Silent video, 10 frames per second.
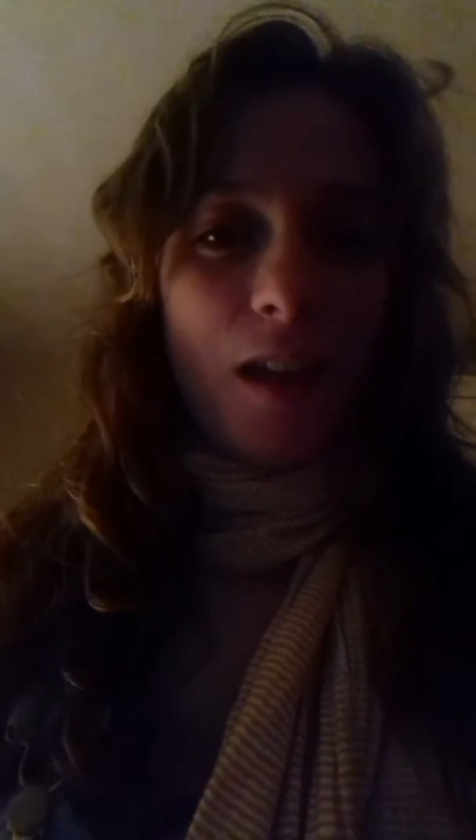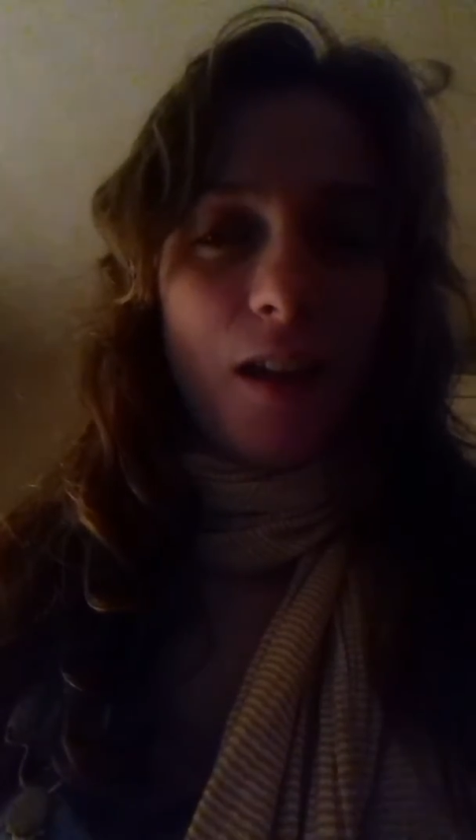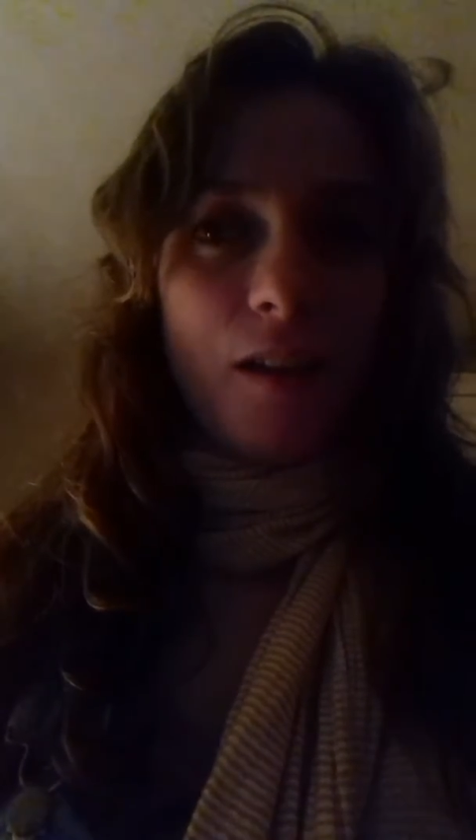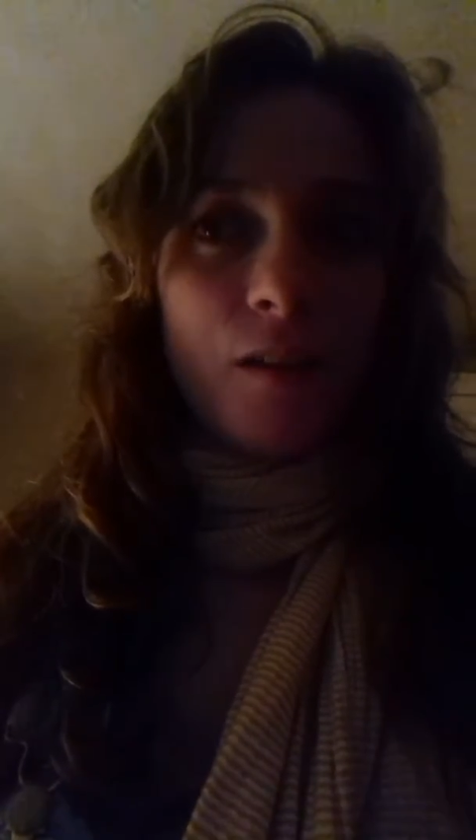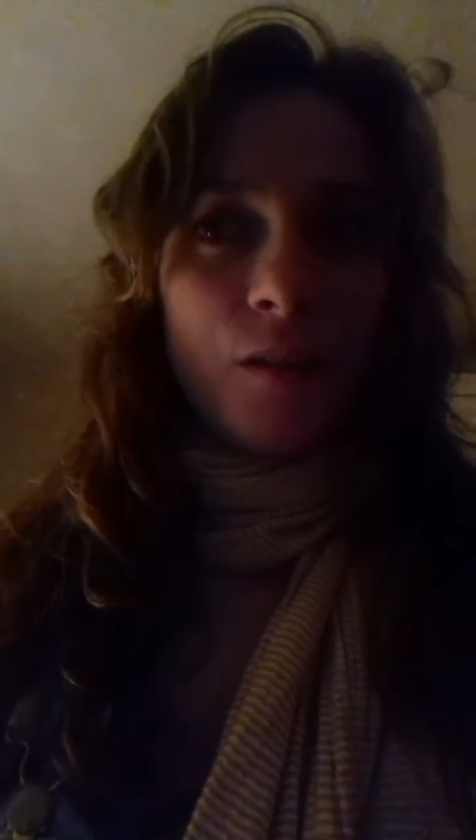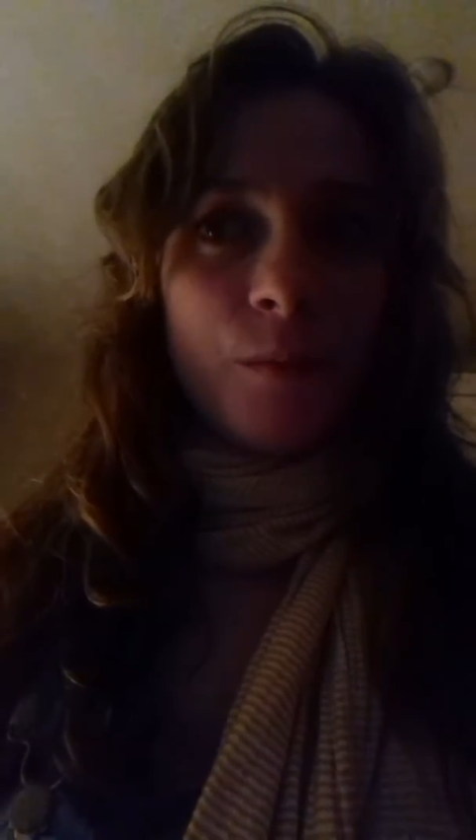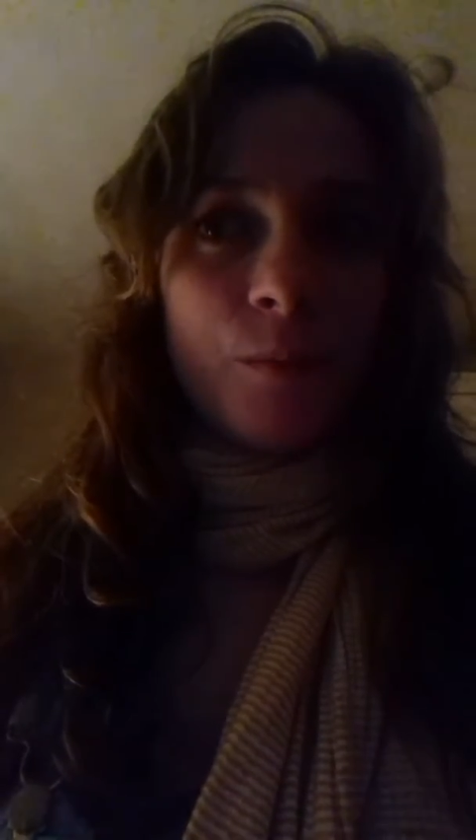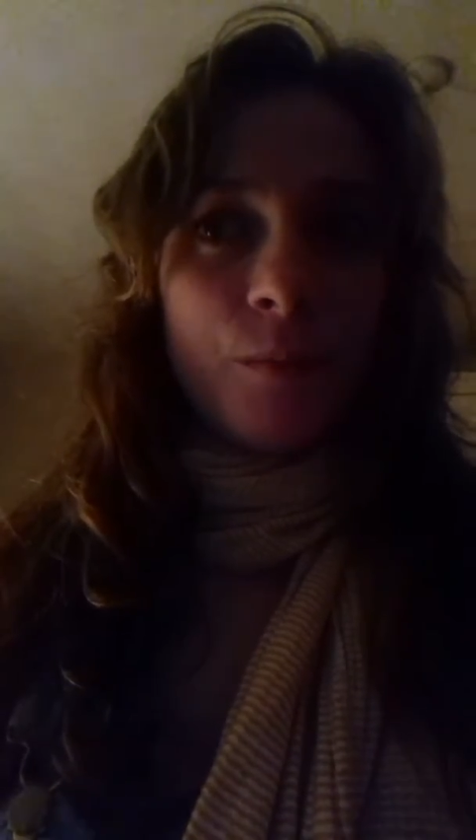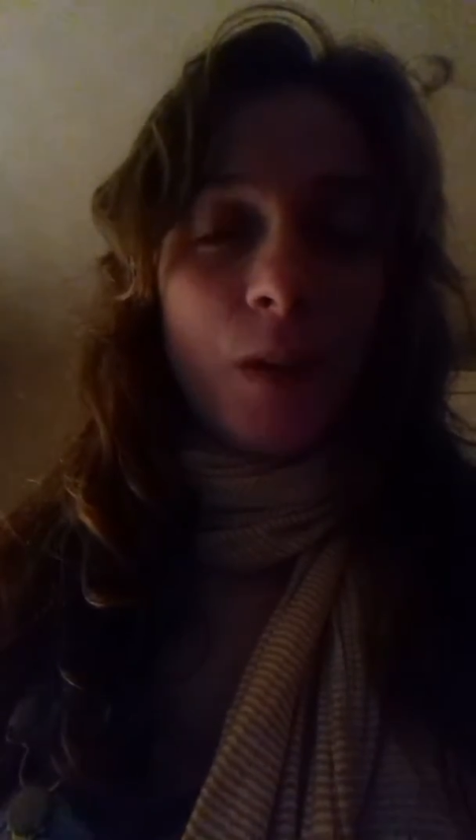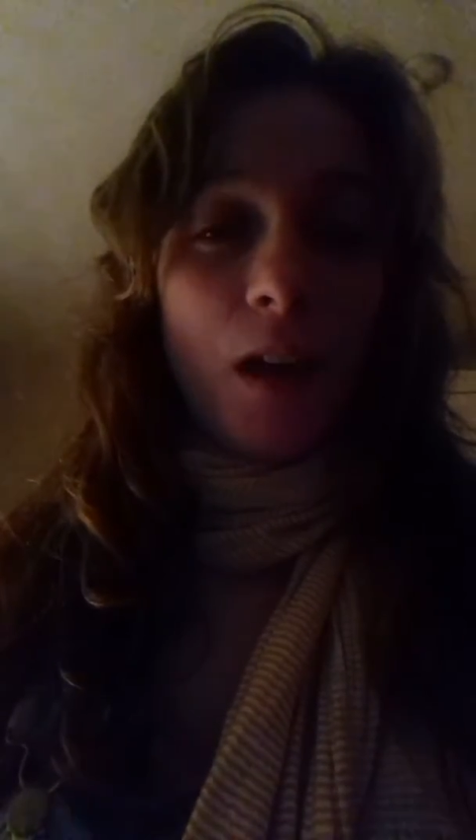
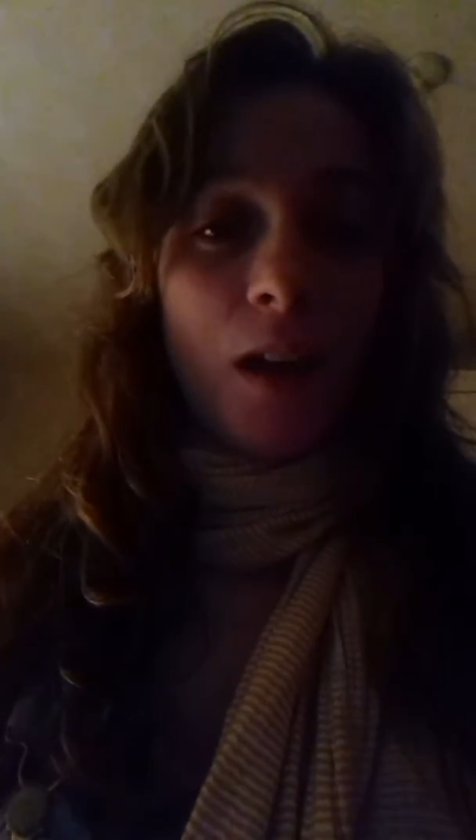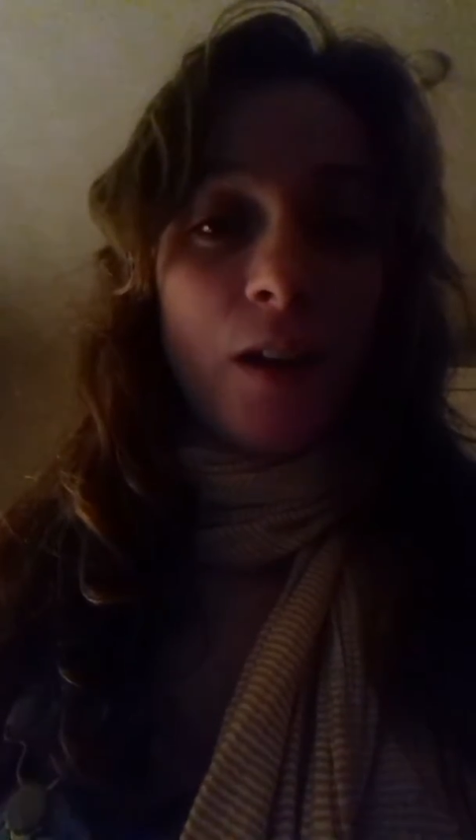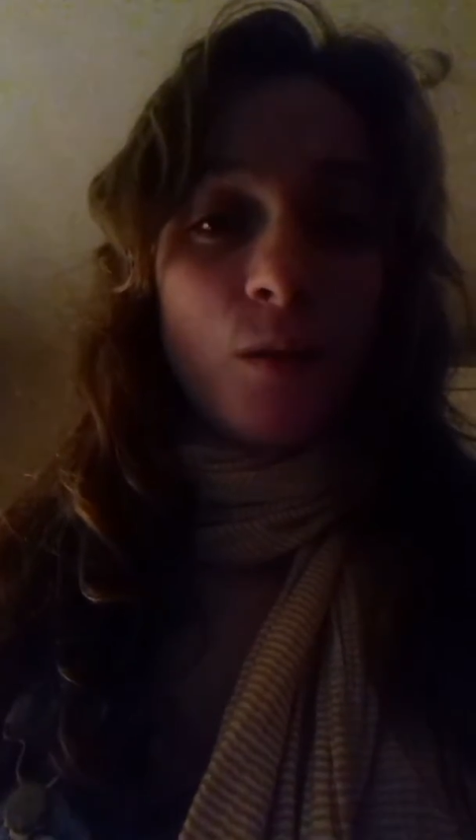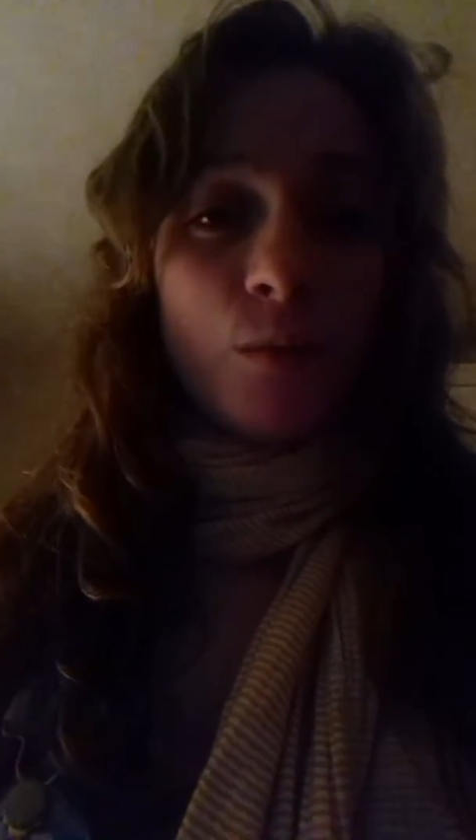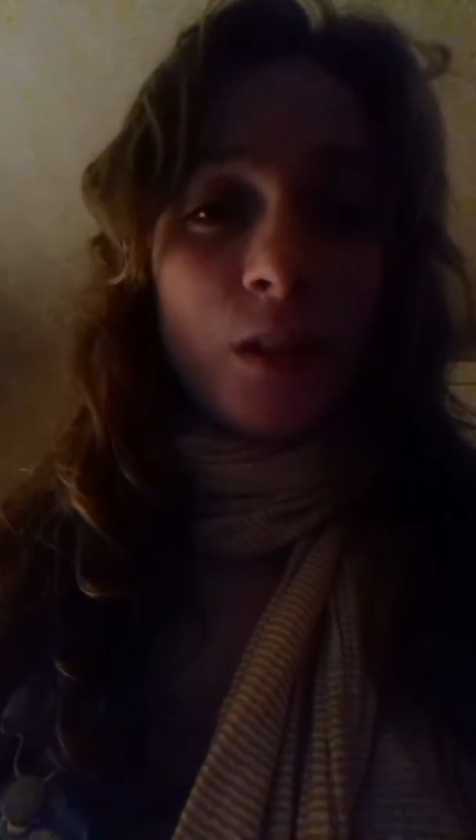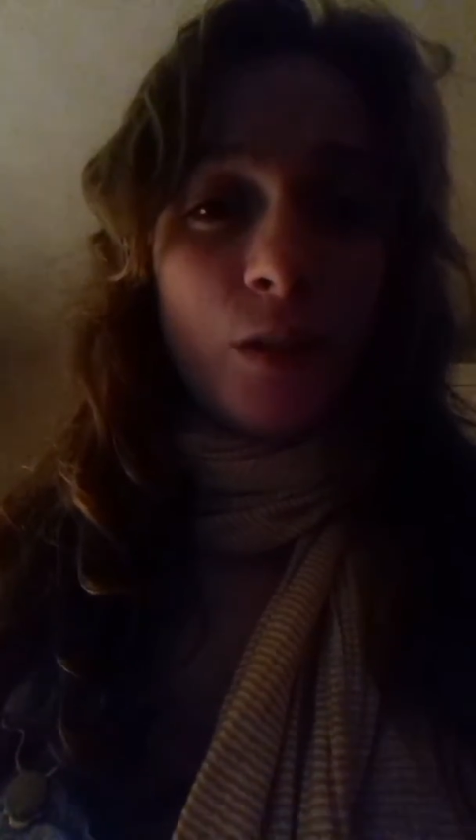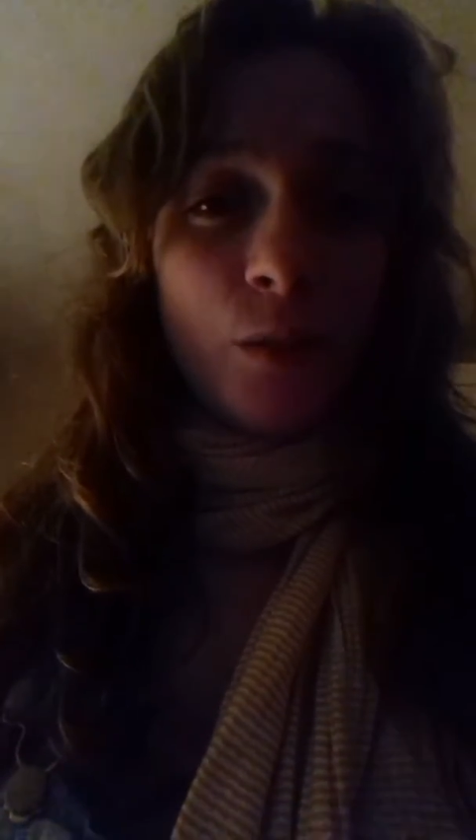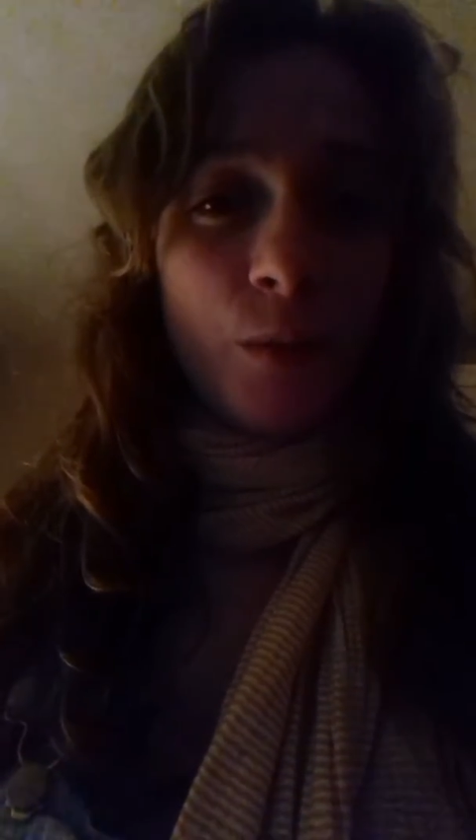Um, I don't really